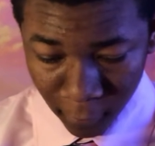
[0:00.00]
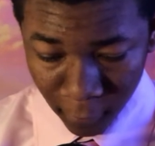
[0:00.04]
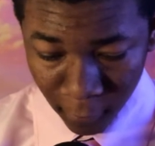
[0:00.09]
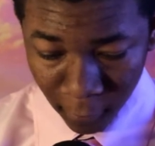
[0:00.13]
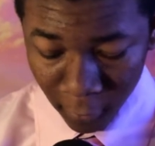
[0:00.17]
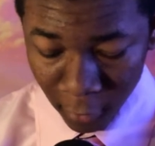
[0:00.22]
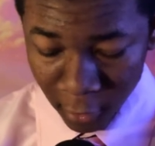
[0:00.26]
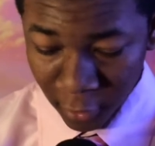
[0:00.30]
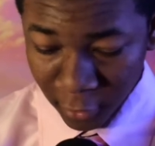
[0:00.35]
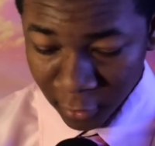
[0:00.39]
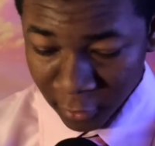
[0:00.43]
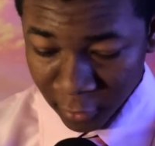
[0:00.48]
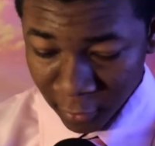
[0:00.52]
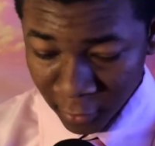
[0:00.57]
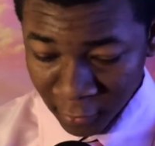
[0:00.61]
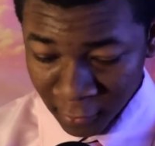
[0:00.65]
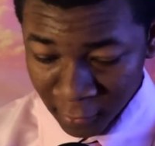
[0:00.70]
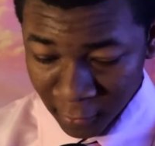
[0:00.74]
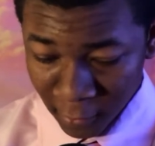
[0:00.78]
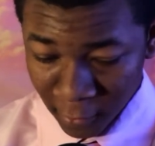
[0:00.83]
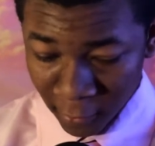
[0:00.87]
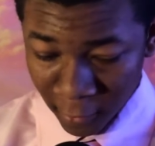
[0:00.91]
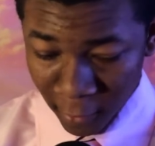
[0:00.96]
When you
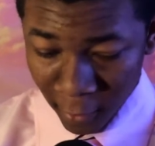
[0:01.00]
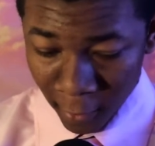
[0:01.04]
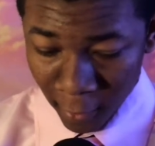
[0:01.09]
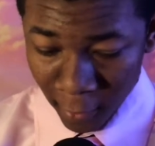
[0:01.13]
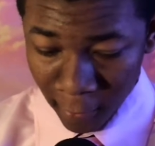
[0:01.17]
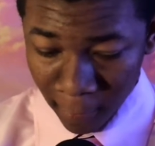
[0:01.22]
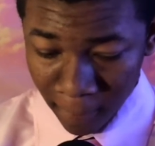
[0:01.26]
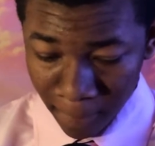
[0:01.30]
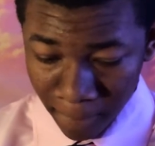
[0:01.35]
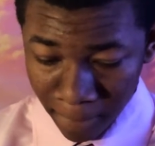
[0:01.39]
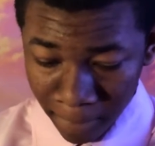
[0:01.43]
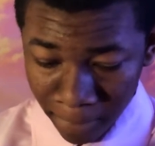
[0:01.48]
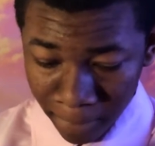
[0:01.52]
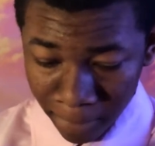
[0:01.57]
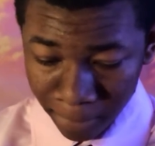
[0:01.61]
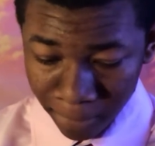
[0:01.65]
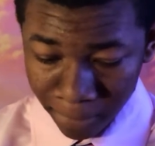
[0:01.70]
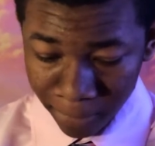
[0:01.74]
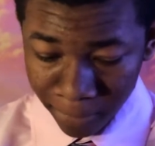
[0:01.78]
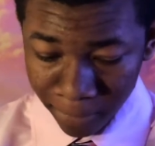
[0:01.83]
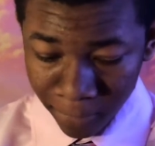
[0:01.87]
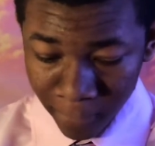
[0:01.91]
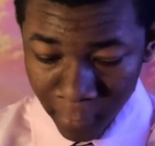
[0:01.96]
trust in God,
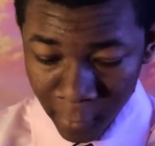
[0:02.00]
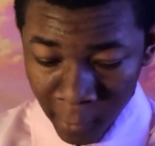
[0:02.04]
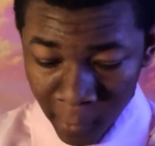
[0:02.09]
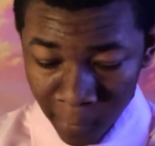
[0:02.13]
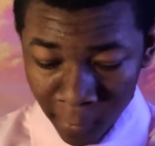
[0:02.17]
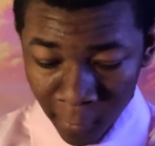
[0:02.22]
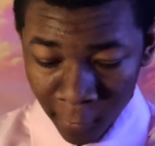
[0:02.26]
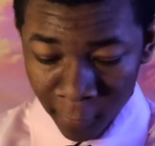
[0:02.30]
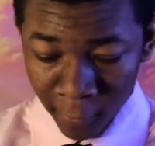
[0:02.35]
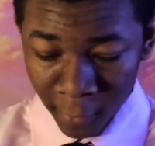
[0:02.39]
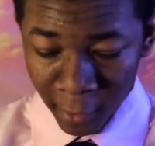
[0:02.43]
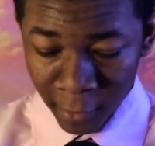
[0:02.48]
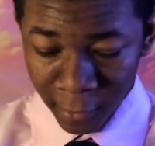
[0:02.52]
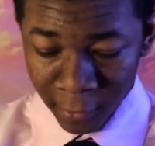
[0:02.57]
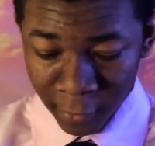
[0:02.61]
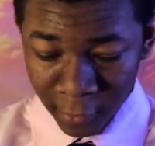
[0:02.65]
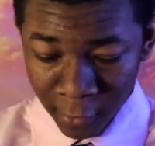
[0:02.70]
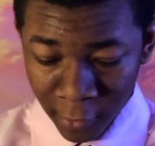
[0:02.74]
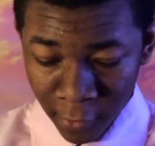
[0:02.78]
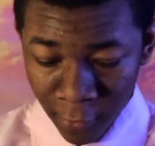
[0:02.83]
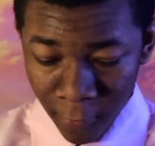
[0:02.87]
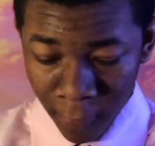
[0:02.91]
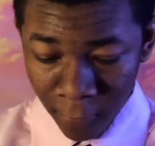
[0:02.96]
he provides
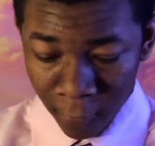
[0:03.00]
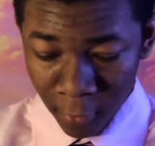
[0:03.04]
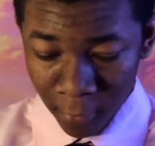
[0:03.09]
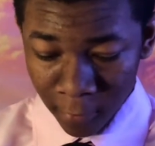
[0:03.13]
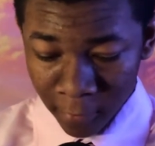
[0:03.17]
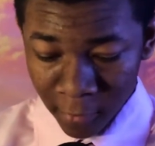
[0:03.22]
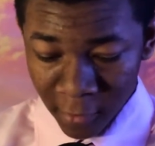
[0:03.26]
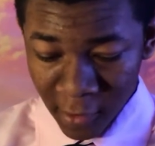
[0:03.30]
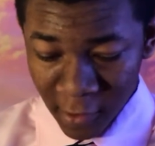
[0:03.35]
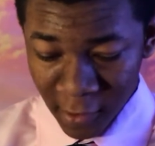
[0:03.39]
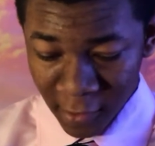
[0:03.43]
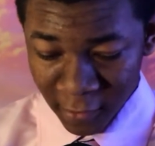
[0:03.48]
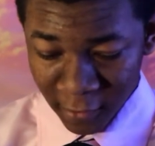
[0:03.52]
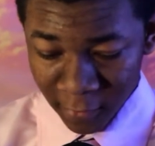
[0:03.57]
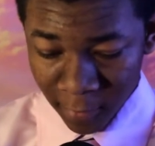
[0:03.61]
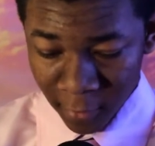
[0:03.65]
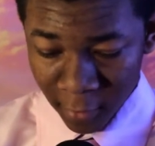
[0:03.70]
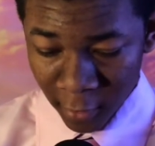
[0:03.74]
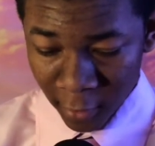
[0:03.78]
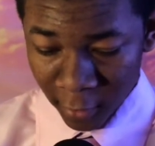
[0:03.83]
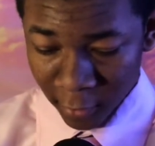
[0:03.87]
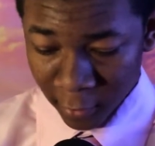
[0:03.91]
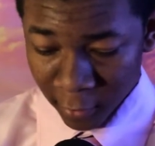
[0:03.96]
you with peace
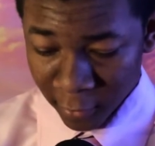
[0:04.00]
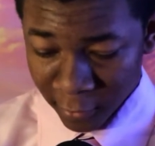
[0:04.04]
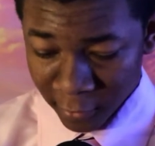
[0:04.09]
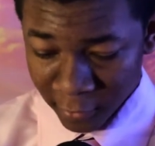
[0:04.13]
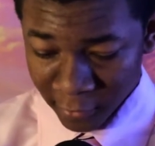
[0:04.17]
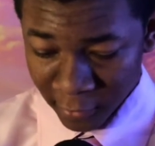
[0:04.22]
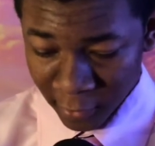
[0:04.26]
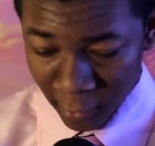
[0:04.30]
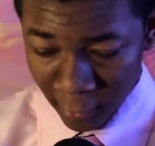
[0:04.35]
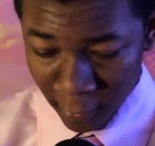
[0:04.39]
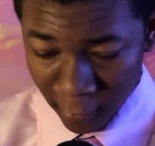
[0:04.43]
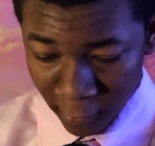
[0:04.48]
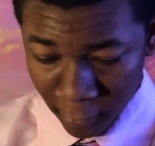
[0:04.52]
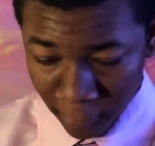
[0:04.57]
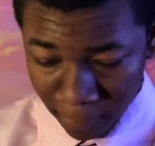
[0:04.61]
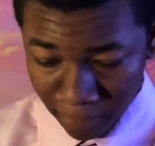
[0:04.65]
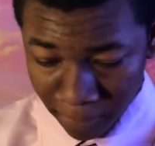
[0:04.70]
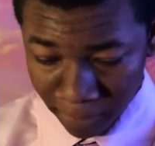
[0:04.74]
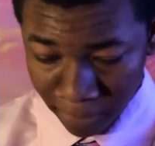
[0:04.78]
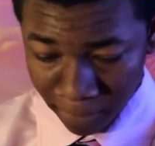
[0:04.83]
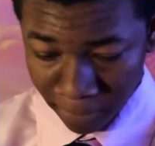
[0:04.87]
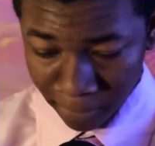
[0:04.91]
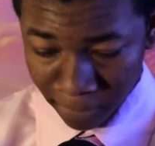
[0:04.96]
beyond understanding.
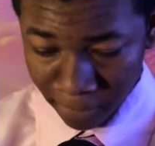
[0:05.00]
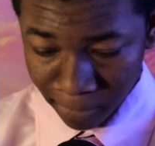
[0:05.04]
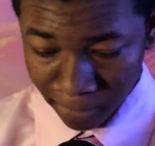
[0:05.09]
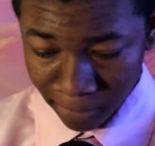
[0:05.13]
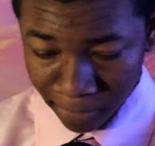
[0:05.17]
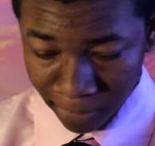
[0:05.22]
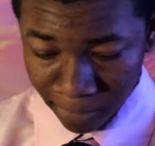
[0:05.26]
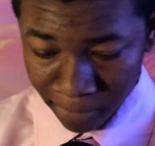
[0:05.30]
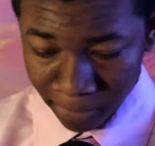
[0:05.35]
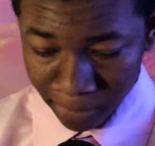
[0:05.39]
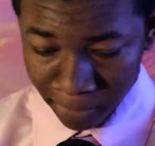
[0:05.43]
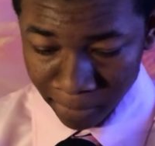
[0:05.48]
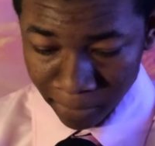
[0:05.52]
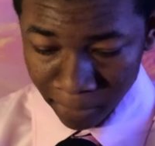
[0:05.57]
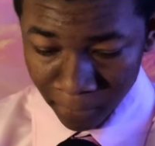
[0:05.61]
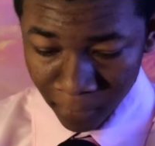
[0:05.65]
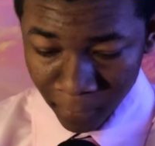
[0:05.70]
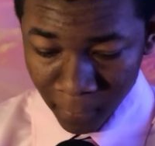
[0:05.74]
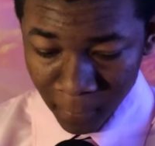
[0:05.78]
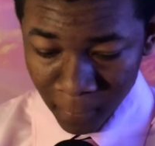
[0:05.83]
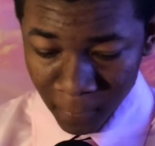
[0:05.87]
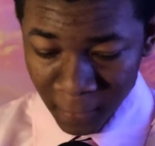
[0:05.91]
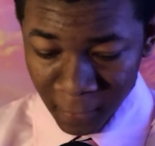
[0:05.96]

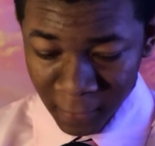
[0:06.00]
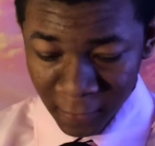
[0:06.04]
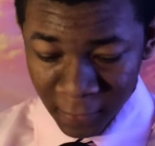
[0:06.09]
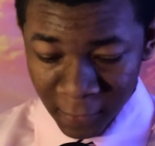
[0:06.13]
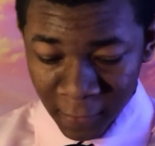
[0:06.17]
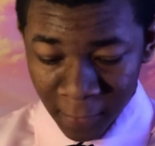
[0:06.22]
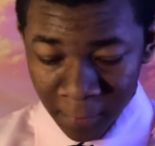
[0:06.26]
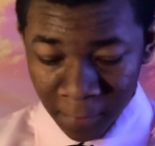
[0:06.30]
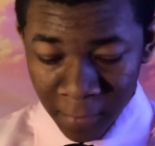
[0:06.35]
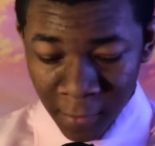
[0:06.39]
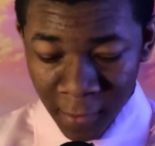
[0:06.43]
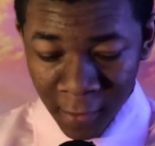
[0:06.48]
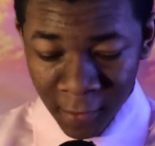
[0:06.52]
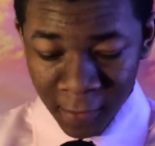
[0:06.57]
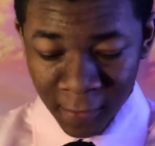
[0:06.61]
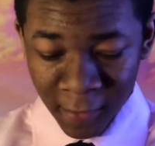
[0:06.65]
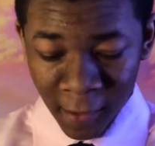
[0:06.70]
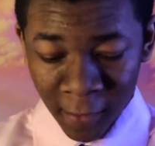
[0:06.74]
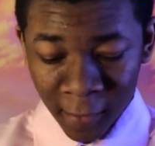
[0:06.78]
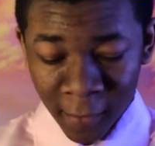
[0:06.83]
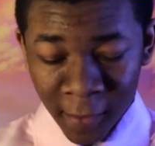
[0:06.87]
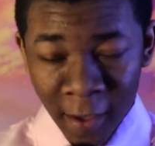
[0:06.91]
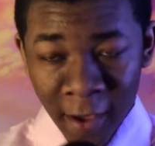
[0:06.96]
This is the peace
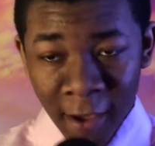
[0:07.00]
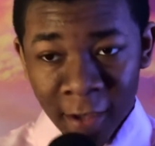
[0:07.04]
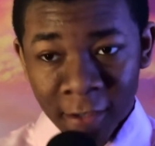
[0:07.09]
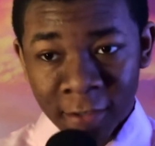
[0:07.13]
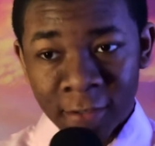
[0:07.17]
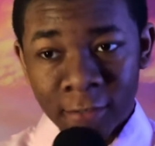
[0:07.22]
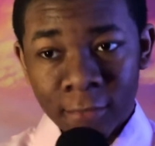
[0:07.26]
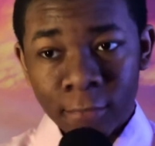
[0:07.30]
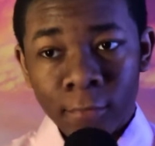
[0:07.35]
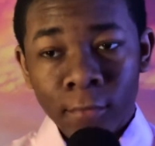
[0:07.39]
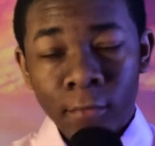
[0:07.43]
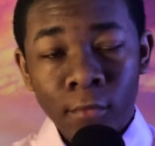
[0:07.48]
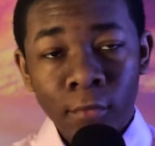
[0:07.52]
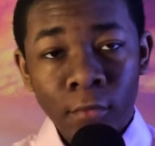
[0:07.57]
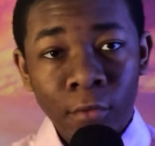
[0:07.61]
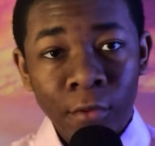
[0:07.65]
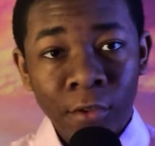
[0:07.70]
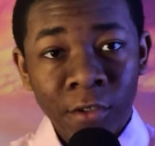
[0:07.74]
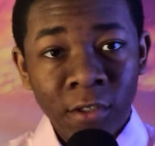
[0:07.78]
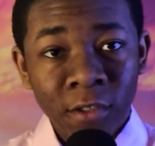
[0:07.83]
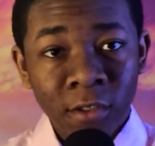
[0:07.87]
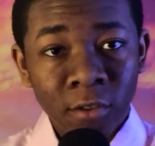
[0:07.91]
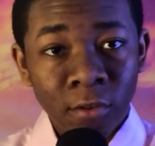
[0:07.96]
that lasts through the
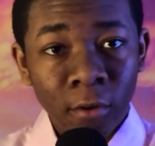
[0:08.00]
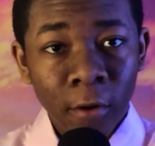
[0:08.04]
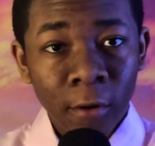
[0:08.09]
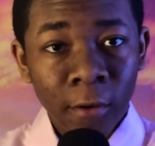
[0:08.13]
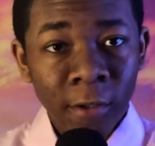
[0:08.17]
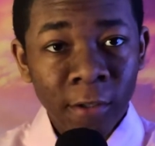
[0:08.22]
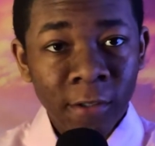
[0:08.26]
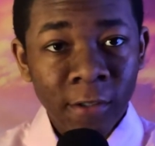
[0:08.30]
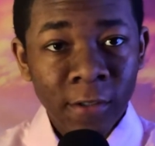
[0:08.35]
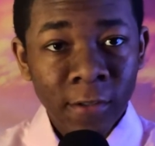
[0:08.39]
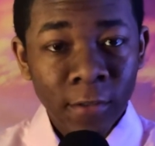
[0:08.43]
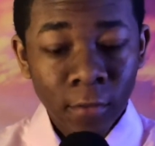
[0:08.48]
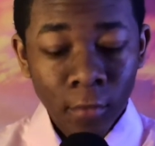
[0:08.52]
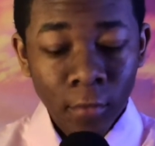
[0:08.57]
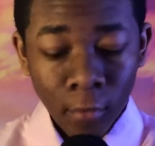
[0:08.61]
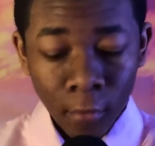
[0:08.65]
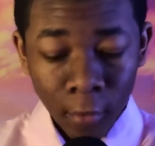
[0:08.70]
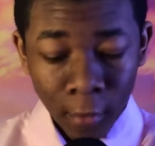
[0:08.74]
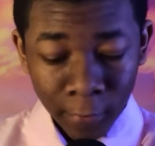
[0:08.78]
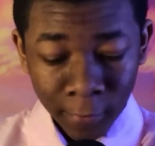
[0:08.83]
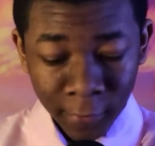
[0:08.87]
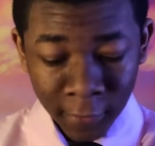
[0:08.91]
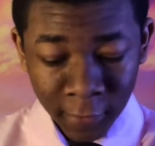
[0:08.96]
strongest
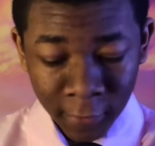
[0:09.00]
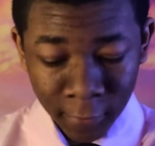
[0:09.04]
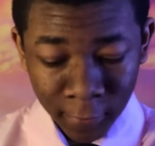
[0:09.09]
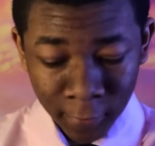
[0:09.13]
storms.